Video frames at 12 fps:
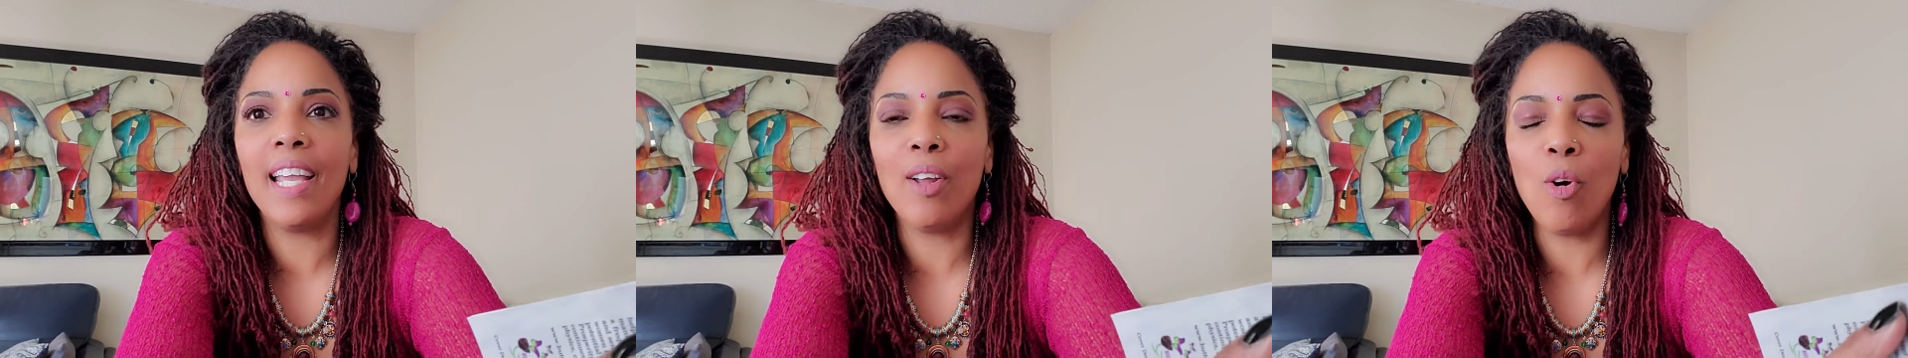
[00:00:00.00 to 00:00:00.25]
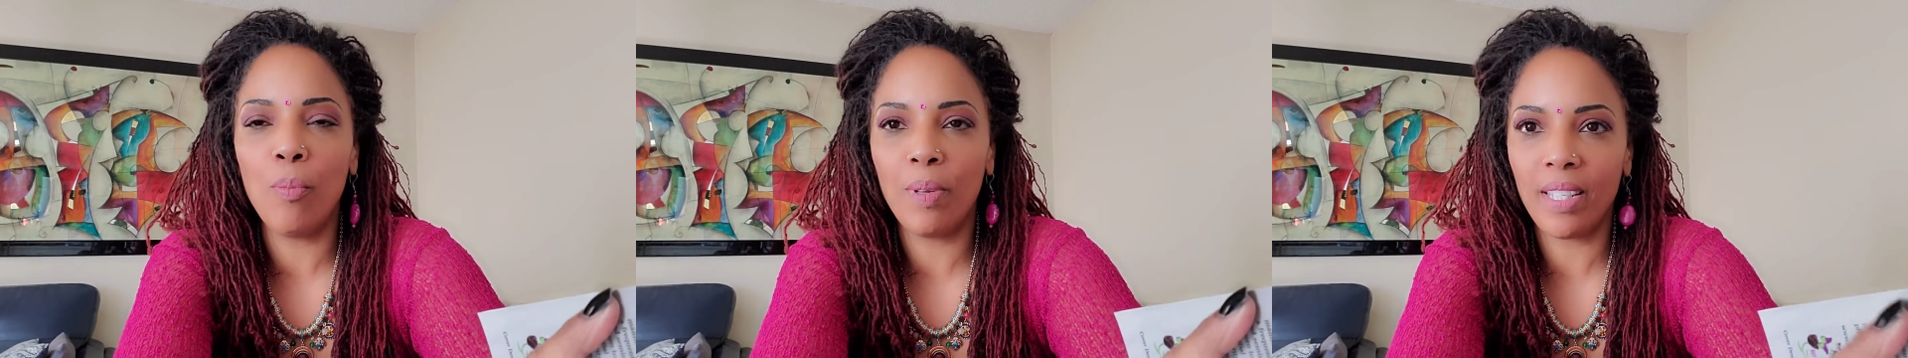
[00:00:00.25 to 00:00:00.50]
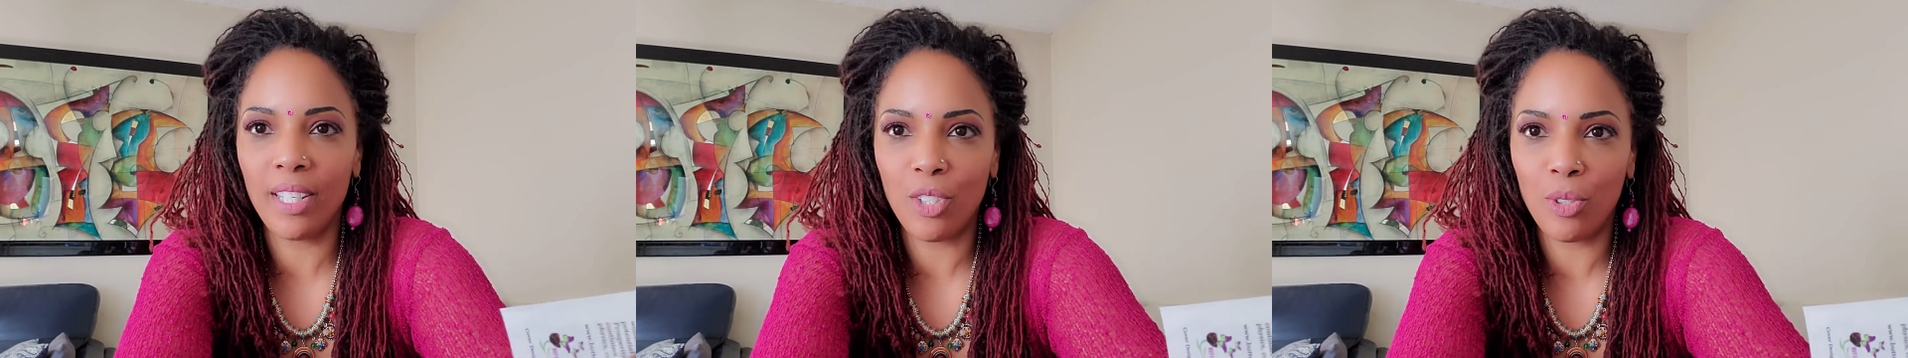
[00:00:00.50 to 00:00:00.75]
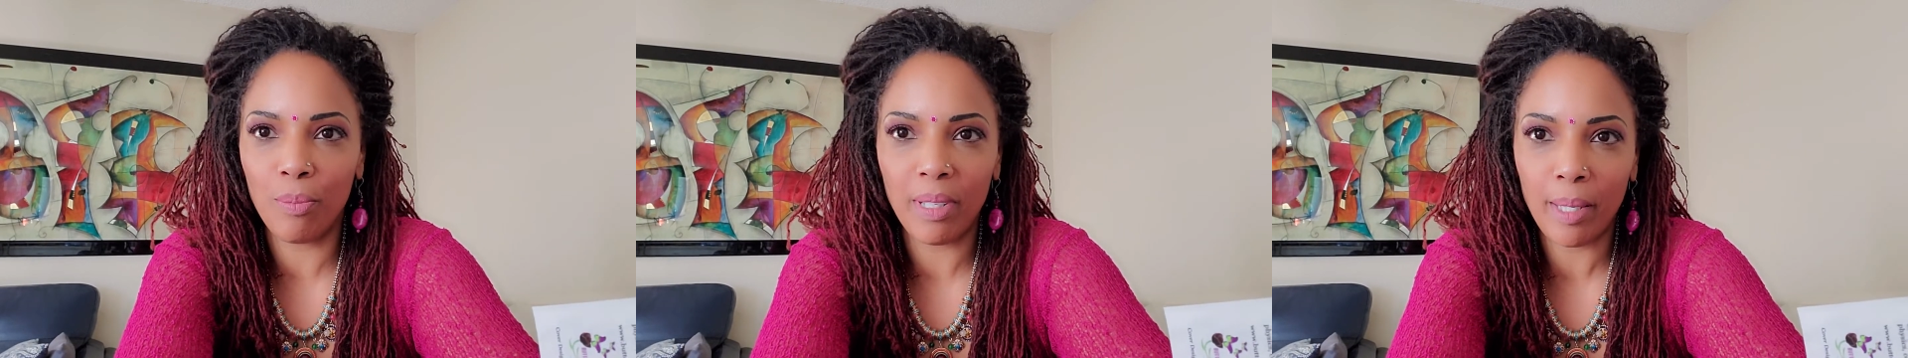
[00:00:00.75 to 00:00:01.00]
and hoping that
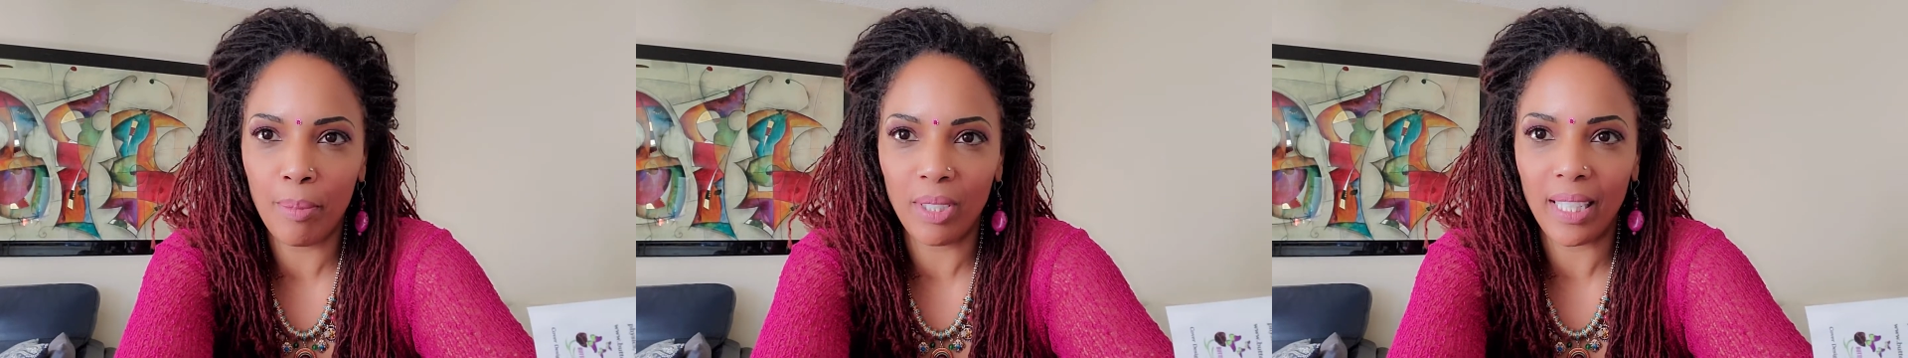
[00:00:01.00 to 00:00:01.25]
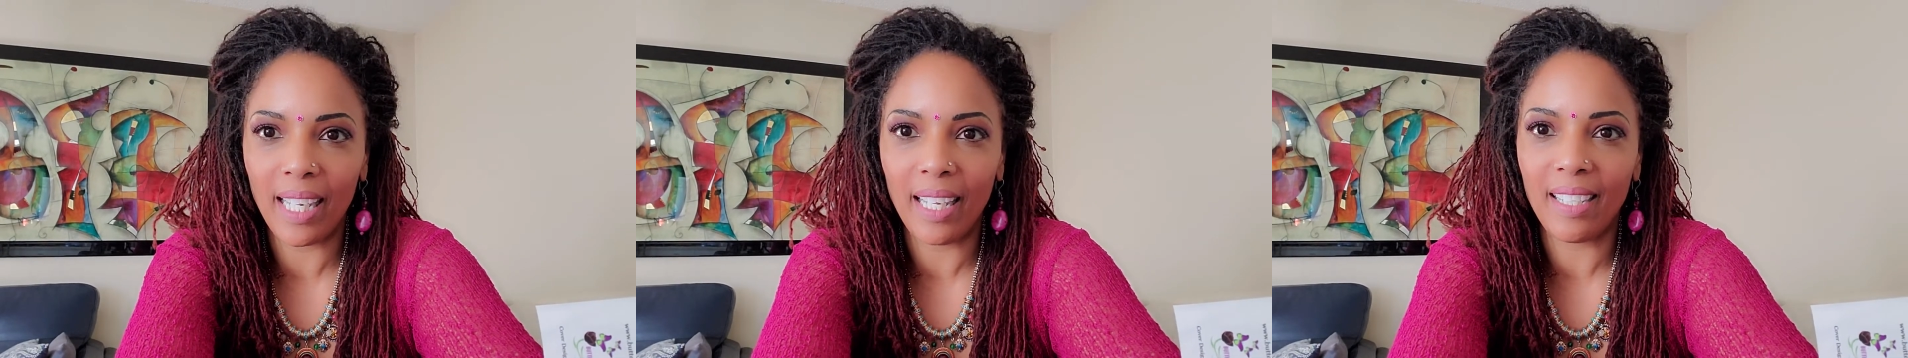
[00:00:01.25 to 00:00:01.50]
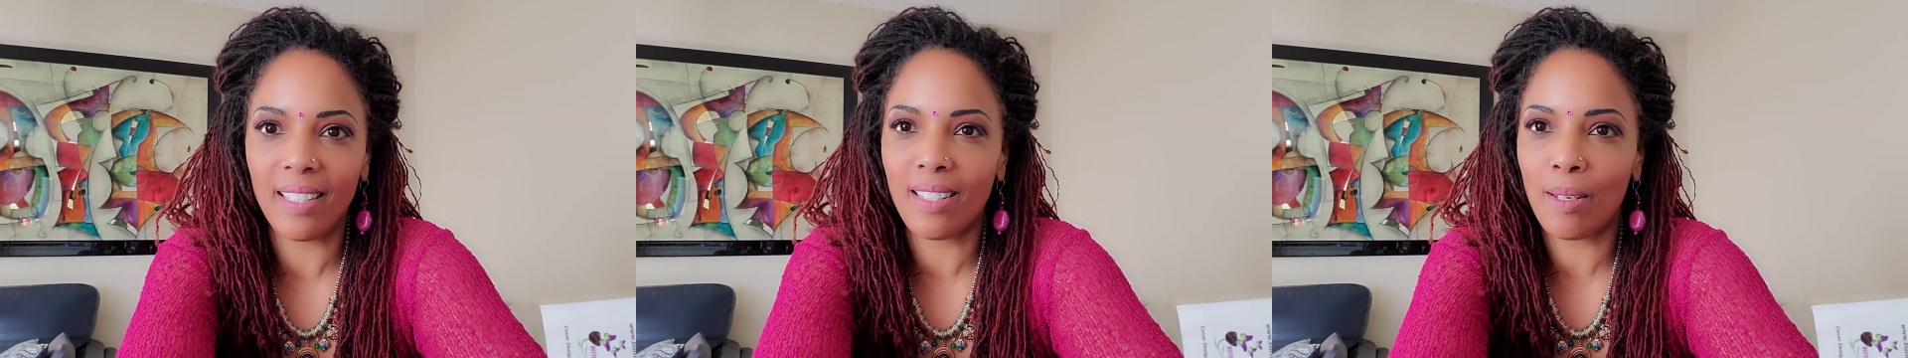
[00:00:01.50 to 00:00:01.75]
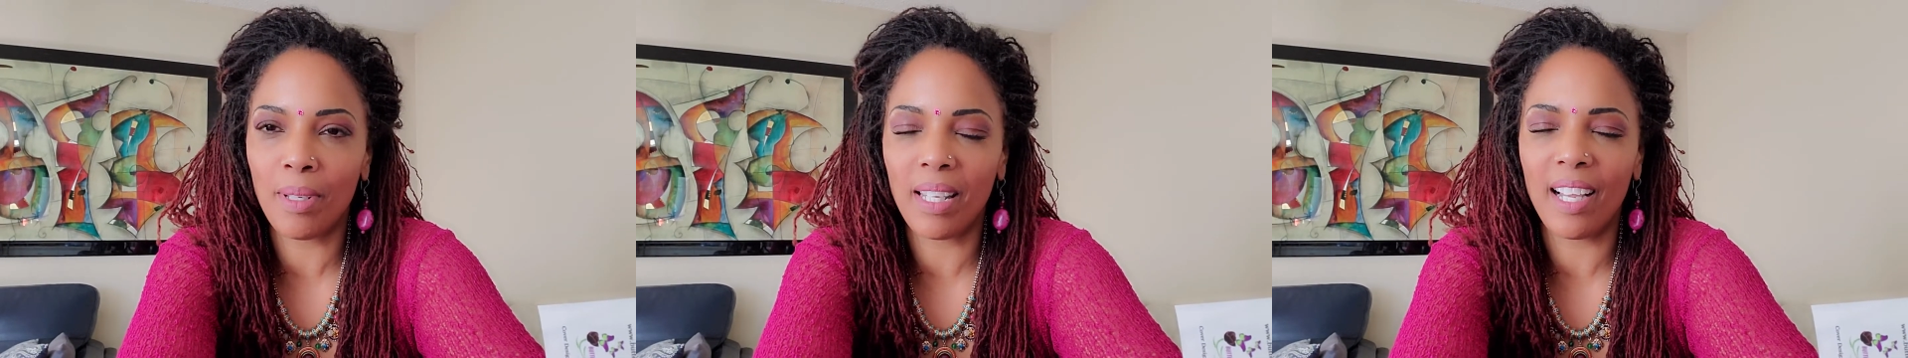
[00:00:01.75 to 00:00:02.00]
you'll be able to get in
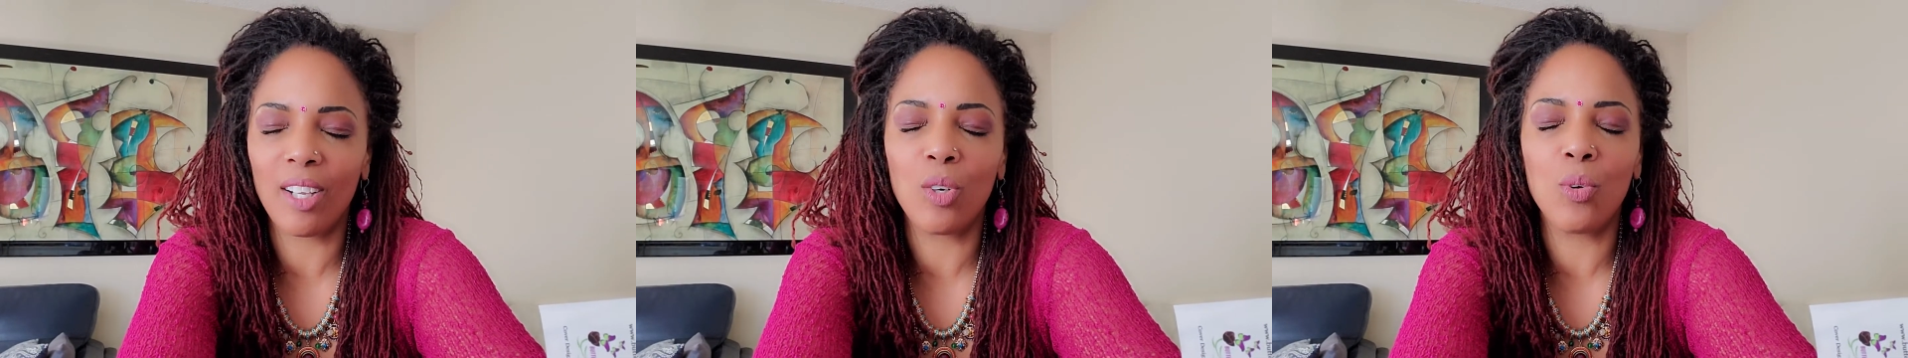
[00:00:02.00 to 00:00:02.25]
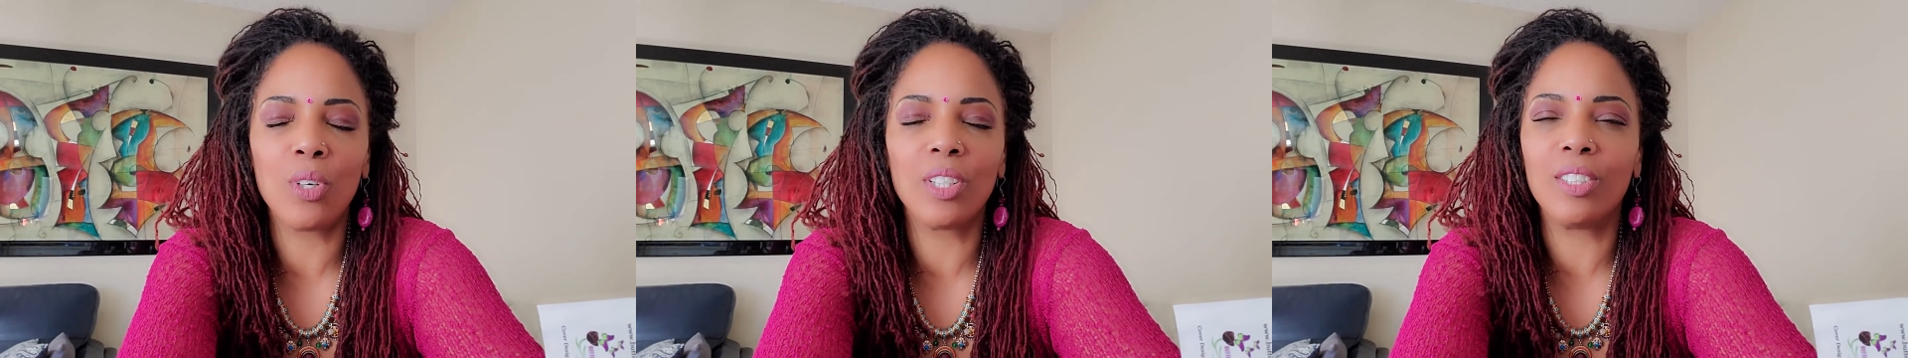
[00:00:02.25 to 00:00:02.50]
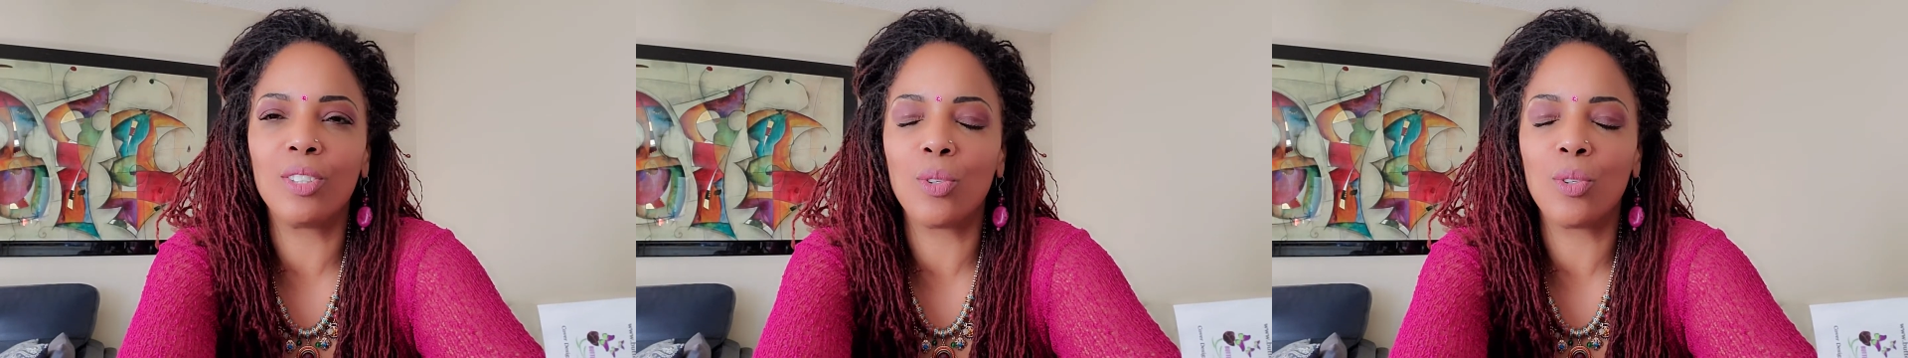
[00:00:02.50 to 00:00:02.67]
some of that gorgeous,